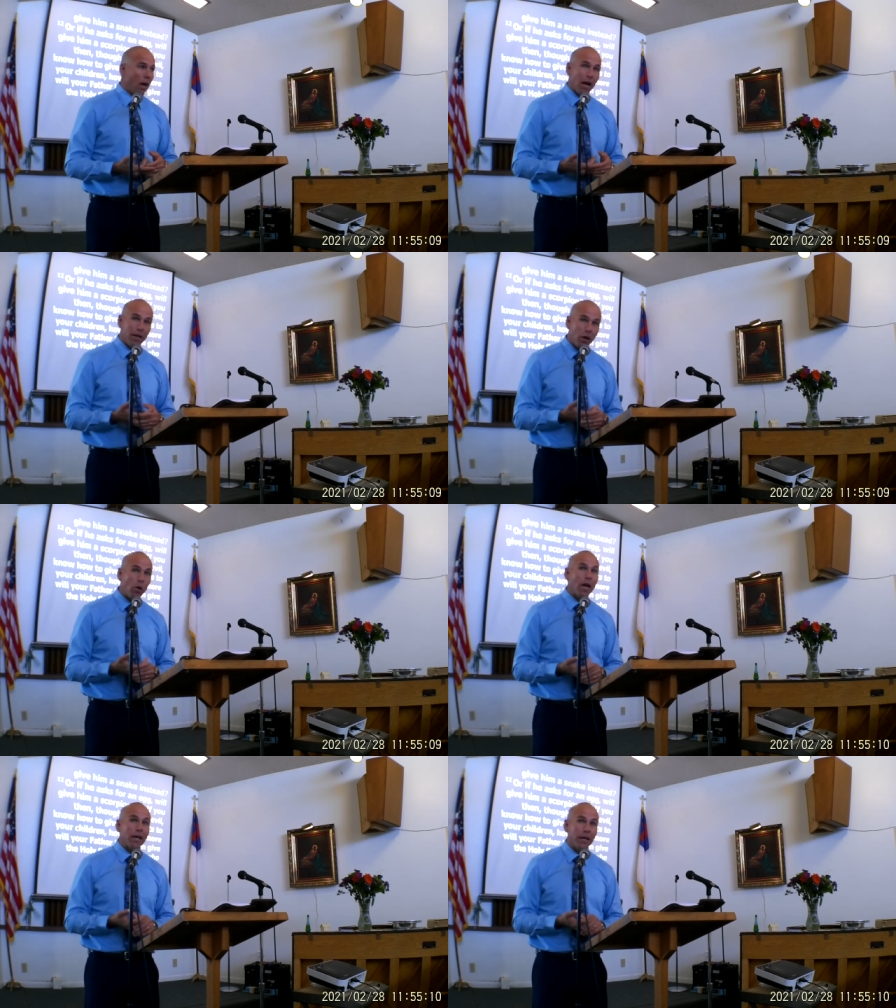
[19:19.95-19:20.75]
I know
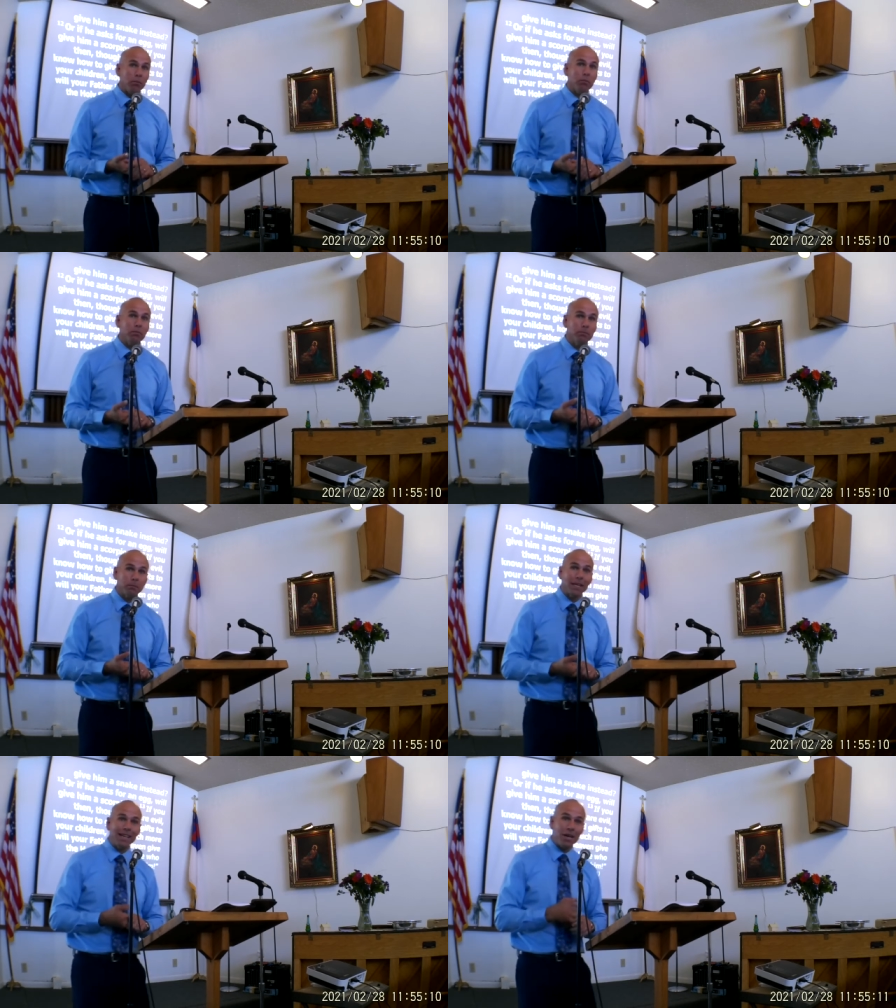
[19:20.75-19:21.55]
I am.
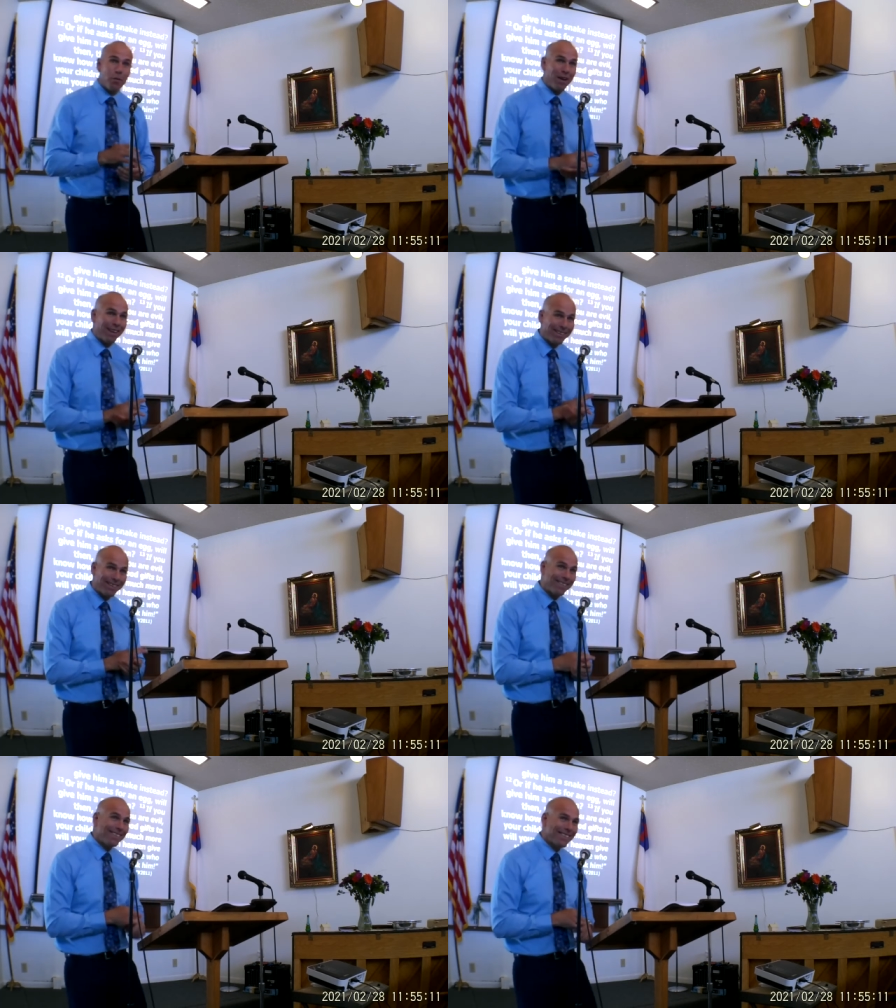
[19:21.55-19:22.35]
Amen.
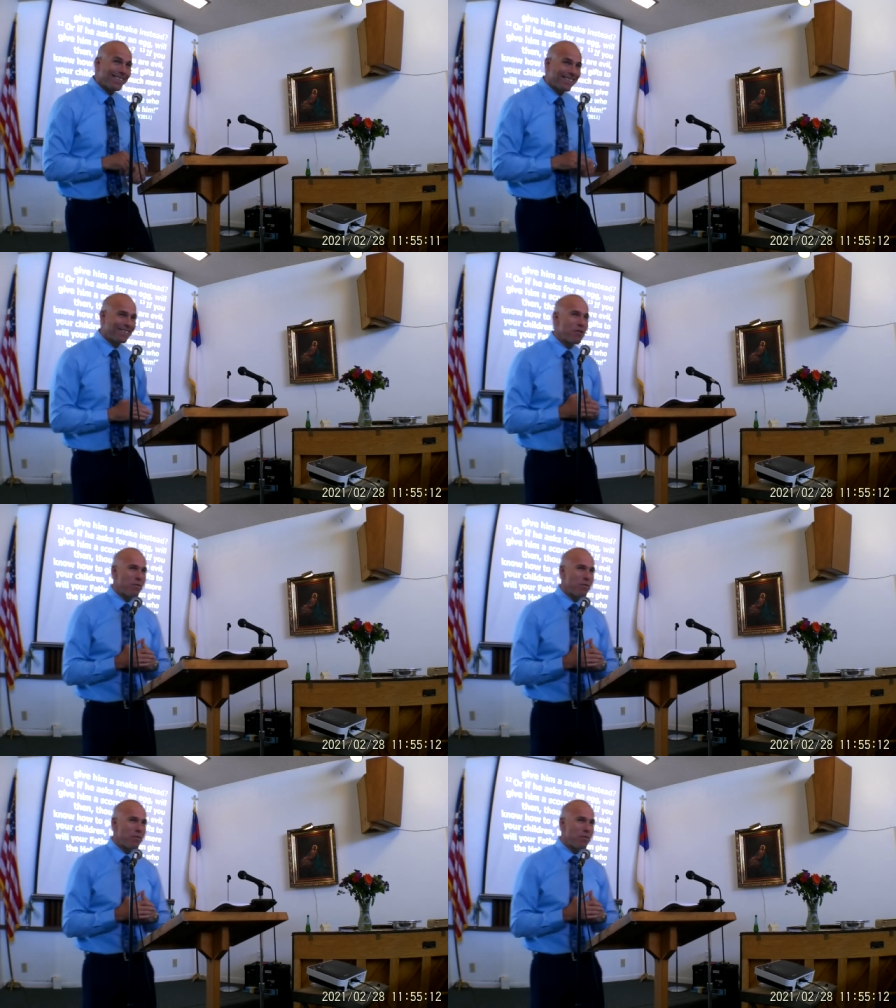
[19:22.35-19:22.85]
Amen?